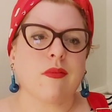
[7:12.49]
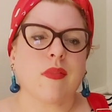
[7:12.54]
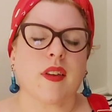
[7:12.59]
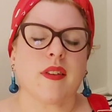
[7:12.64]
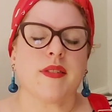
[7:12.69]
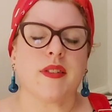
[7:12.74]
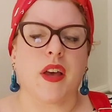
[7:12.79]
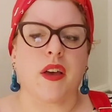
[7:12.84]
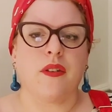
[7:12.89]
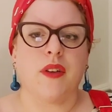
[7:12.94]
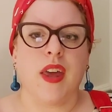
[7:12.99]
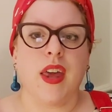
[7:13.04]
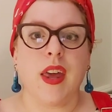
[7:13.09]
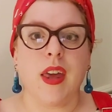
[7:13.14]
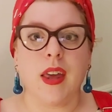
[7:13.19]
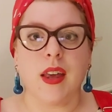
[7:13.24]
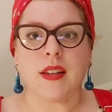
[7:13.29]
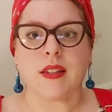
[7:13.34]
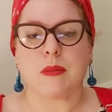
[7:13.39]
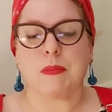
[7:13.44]
So
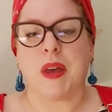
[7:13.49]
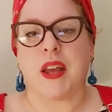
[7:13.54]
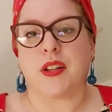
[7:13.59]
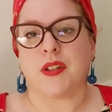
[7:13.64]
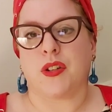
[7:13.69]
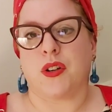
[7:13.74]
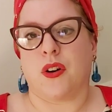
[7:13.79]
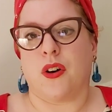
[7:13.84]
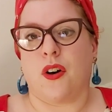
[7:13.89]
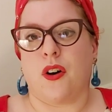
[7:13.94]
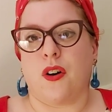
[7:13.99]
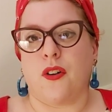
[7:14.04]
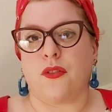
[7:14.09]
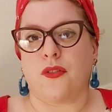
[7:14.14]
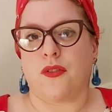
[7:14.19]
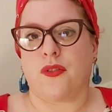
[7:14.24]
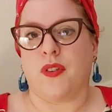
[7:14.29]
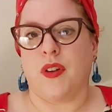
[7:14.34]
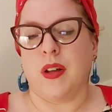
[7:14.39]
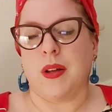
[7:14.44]
here is a picture
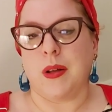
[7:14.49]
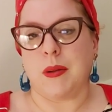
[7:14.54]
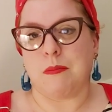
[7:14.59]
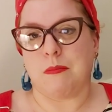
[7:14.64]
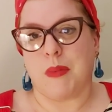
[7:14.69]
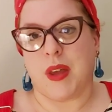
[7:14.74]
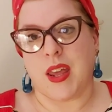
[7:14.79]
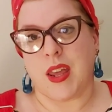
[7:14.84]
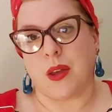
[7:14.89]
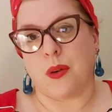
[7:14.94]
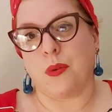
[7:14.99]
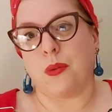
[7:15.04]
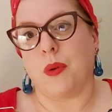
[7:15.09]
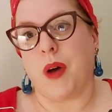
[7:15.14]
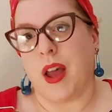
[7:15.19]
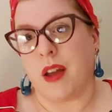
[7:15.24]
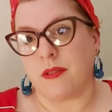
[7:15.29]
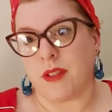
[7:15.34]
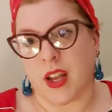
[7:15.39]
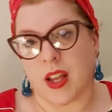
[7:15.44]
of me
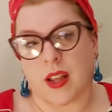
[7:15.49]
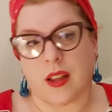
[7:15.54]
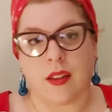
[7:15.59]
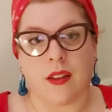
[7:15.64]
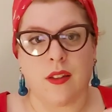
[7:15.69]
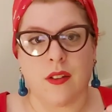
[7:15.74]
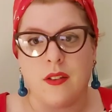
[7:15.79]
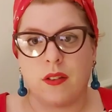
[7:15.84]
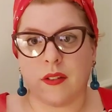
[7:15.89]
wearing,